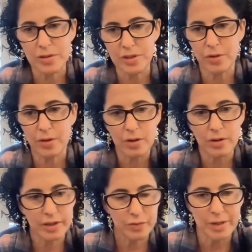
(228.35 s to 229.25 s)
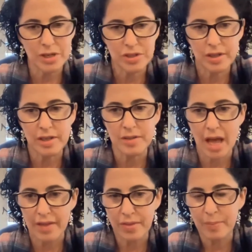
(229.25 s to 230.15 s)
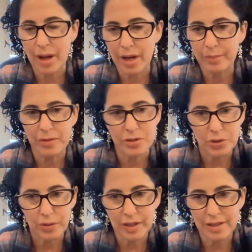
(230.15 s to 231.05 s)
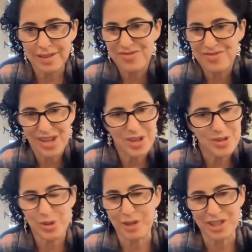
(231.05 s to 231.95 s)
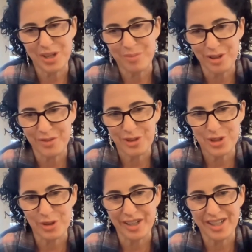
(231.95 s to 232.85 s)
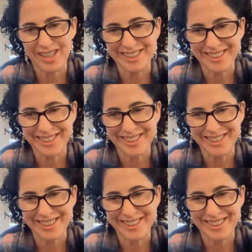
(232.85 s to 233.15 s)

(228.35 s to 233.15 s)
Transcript: So her information is at the bottom of the screen. And thank you so much, Kimberly, for joining us.